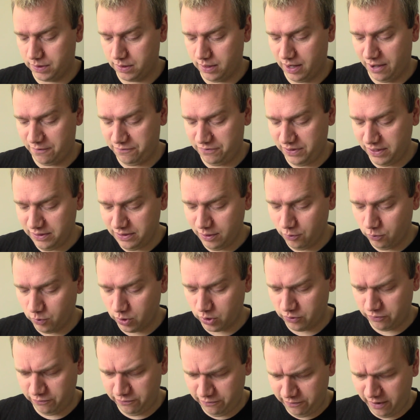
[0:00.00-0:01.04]
I think they
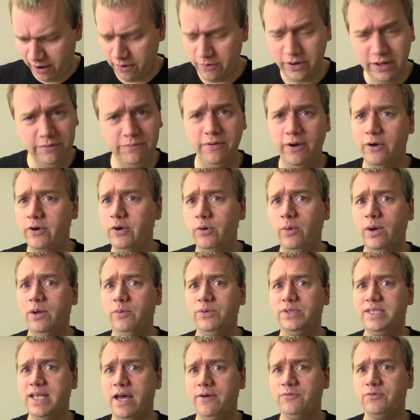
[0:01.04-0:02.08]
work very, very well
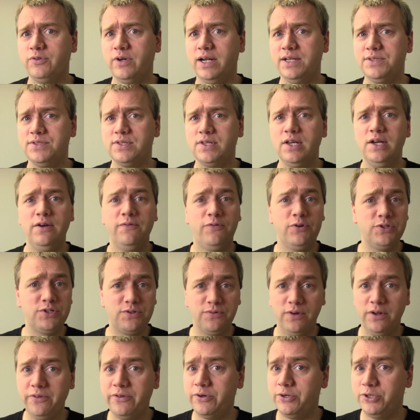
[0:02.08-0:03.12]
with Death Dreads. First
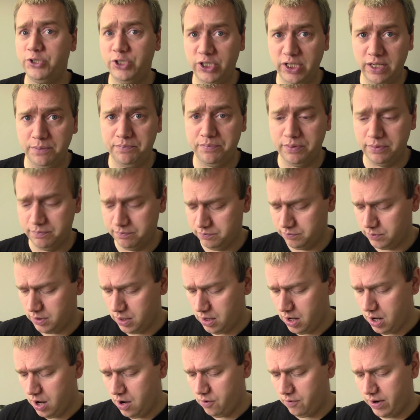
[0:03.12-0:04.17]
of all, they're cheap,
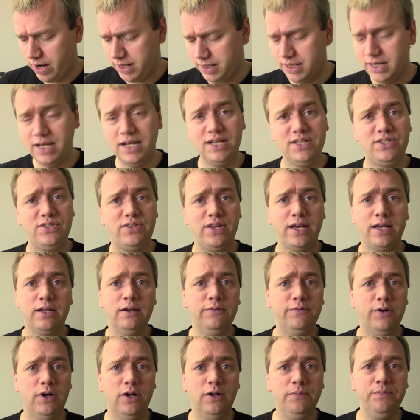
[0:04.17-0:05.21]
right? Second
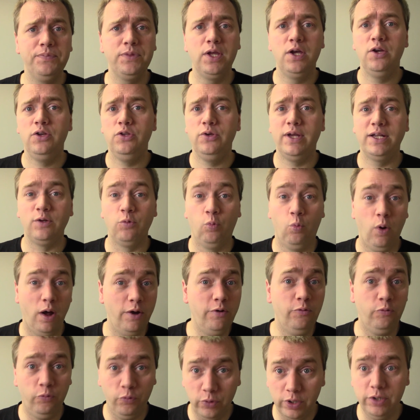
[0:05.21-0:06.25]
of all, you get
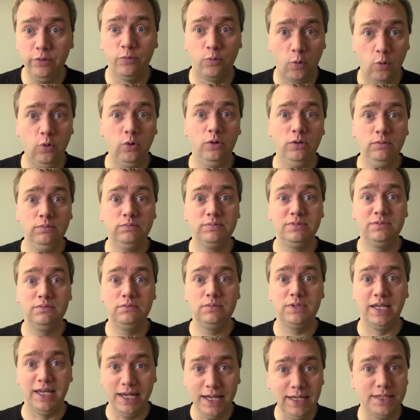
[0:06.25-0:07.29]
1 reroll
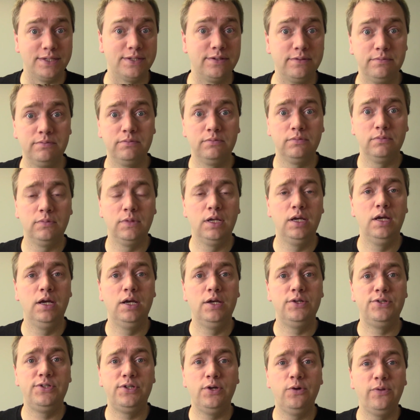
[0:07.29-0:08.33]
to hit.
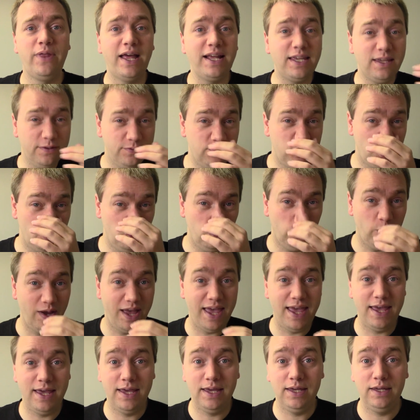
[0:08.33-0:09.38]
So that gives you
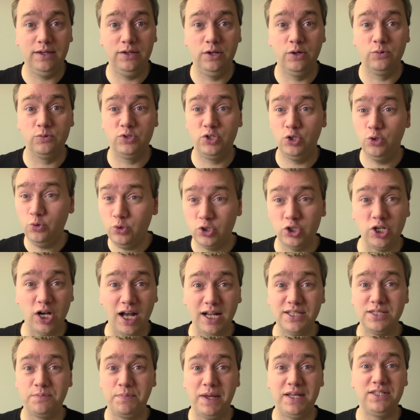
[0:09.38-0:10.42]
2
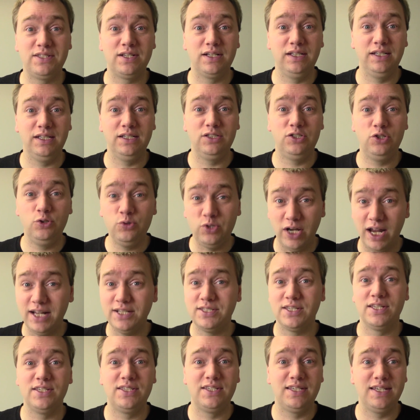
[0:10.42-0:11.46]
shots, basically 2
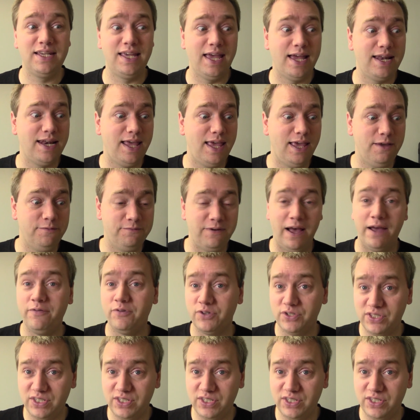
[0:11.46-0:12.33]
chances to get a 5 or